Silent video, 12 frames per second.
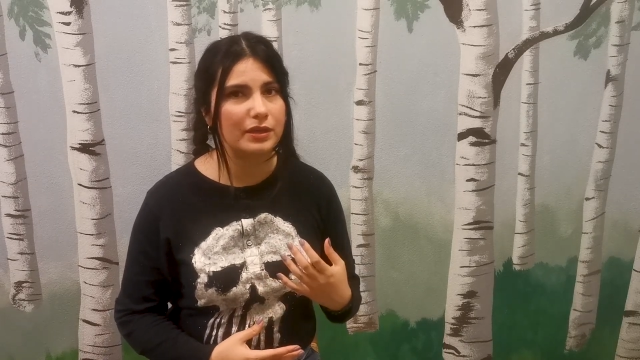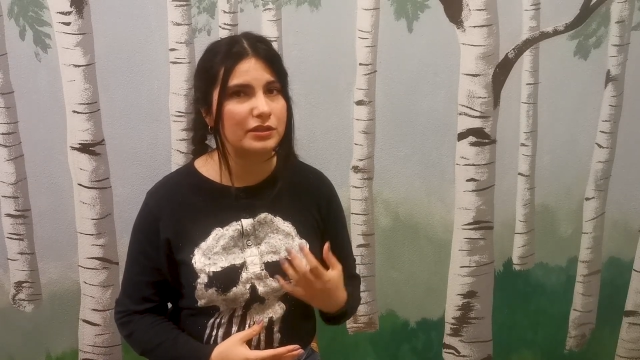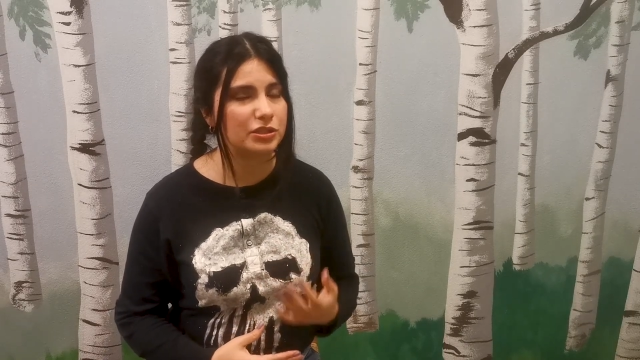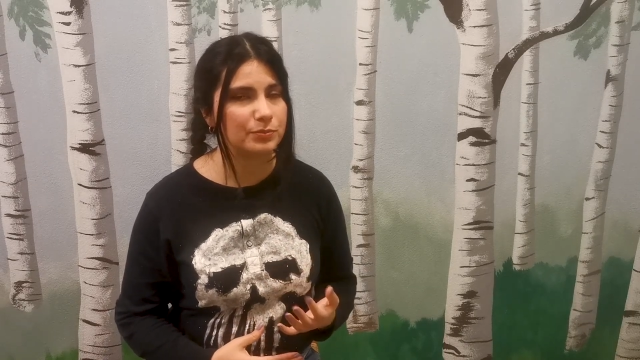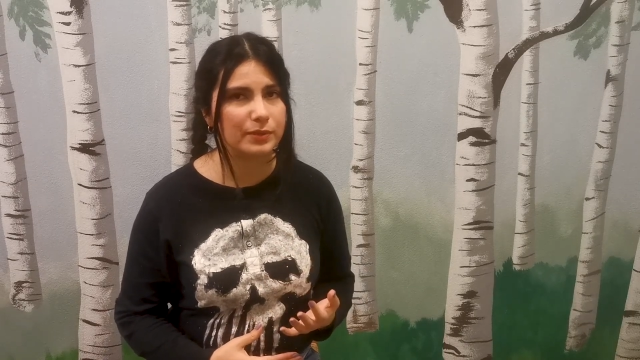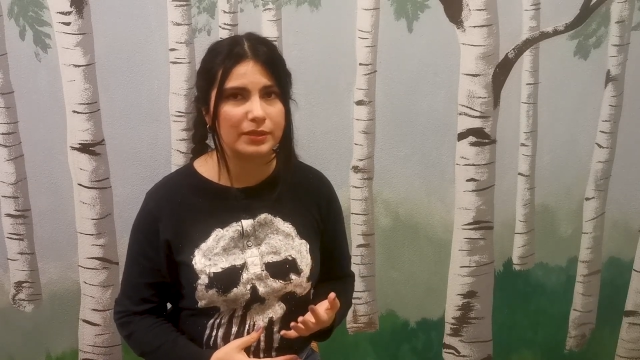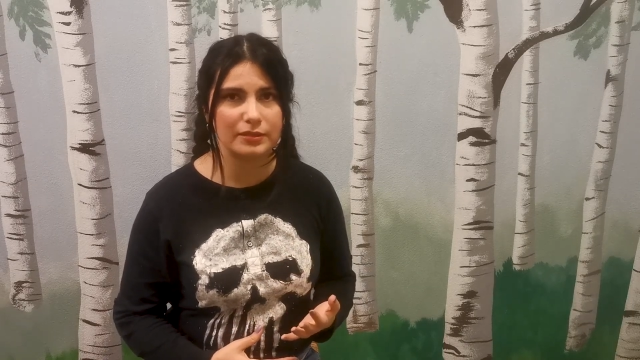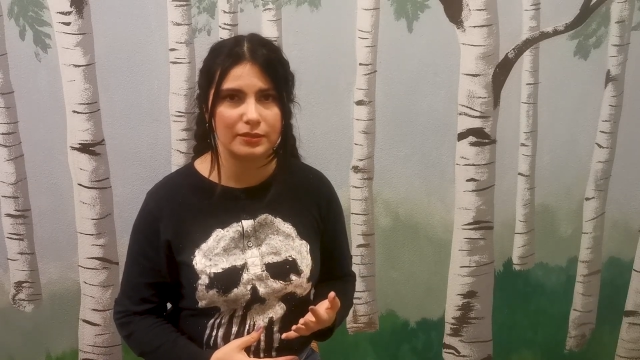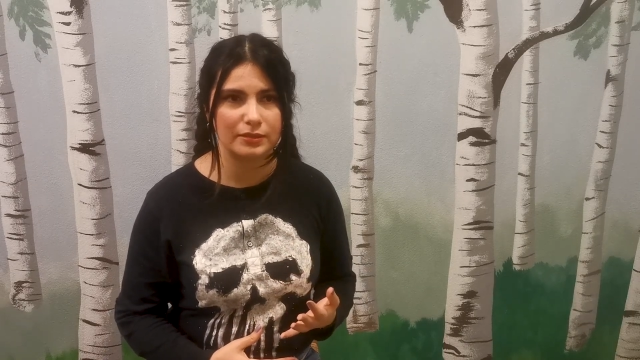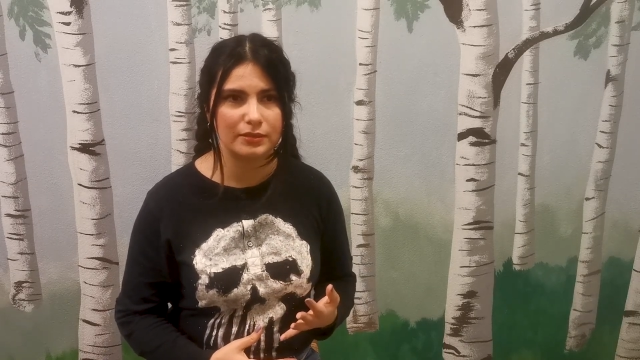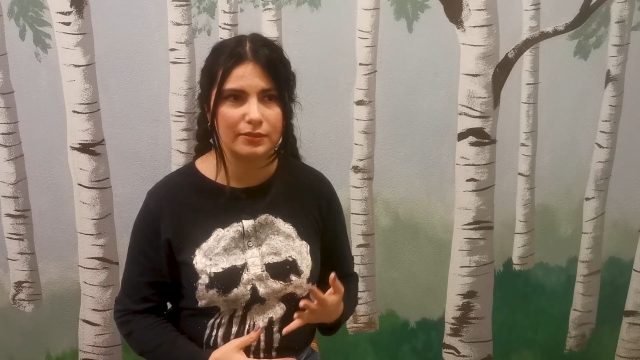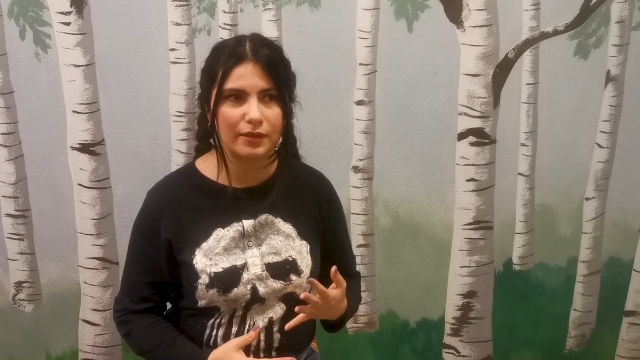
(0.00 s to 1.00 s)
each
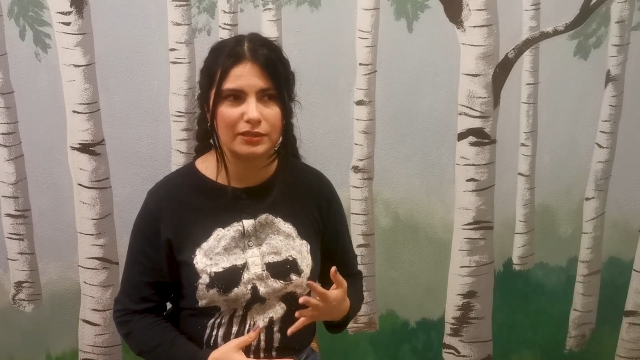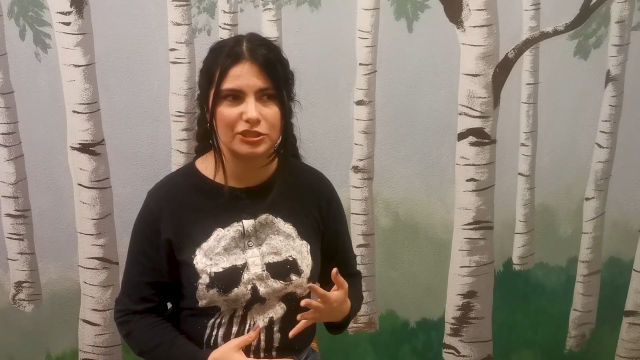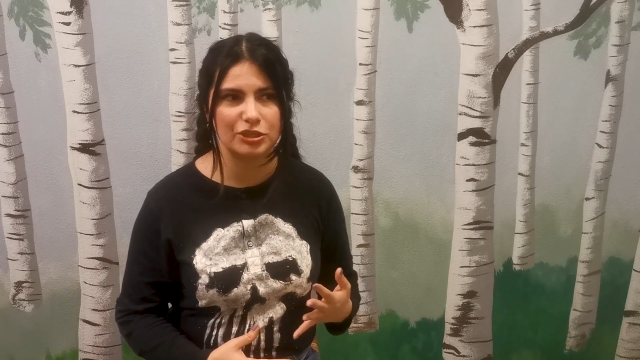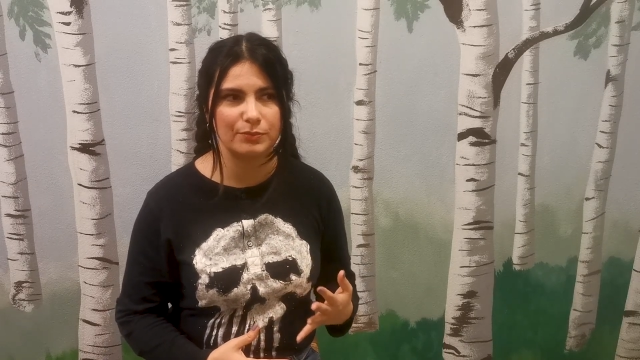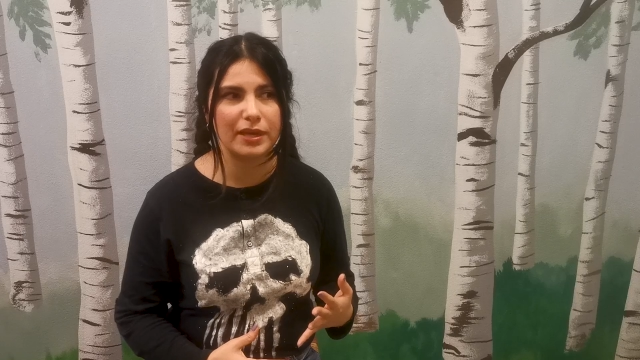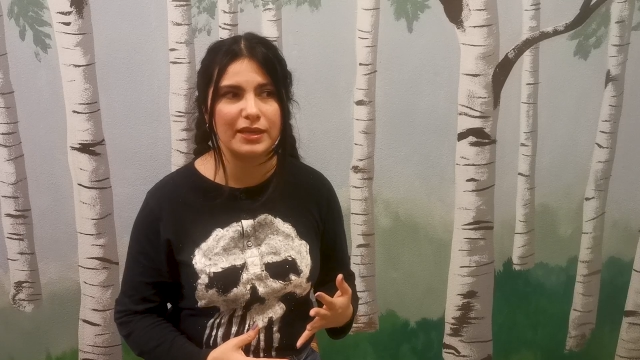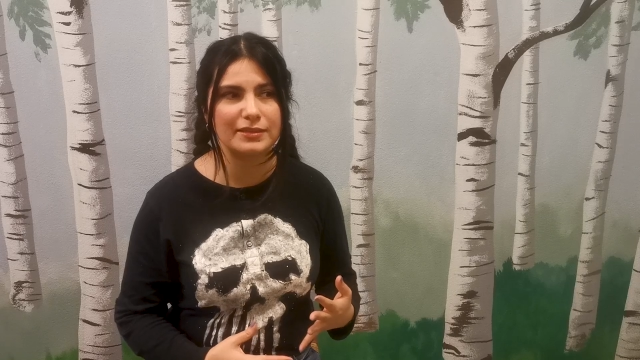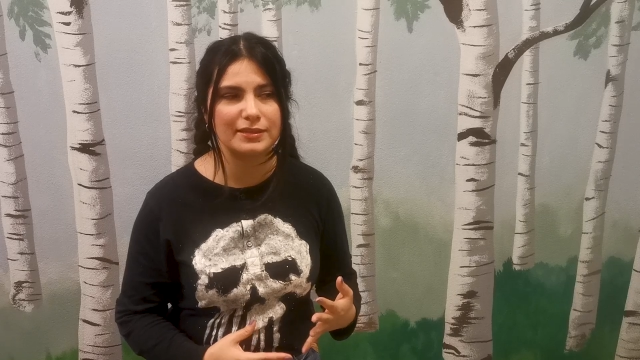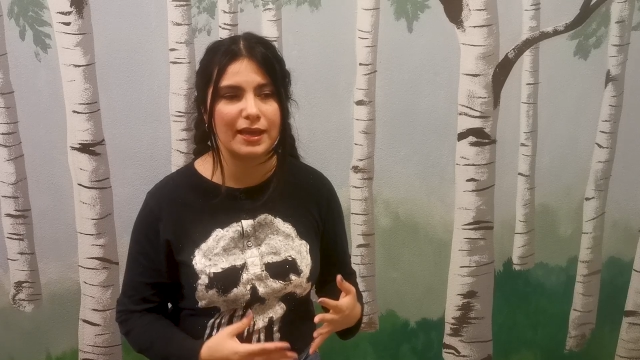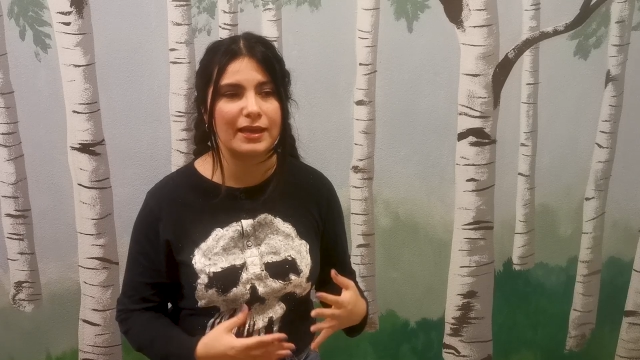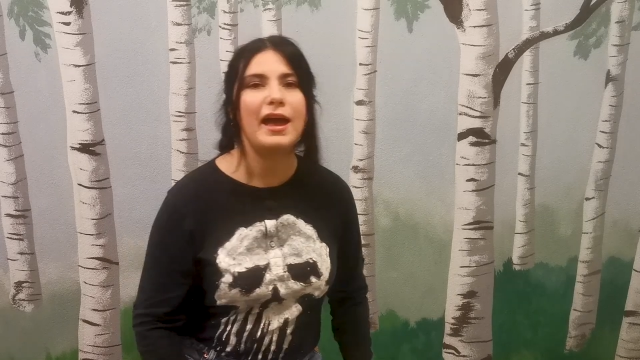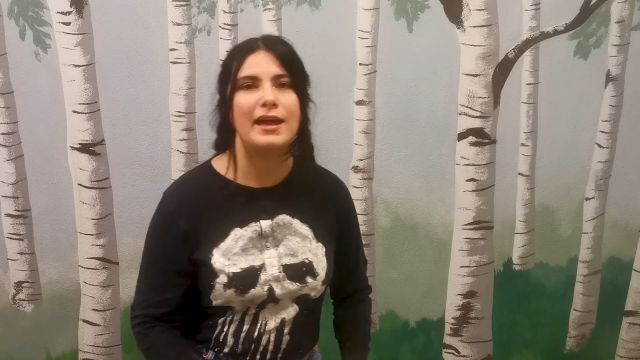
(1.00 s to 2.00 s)
visit that she makes,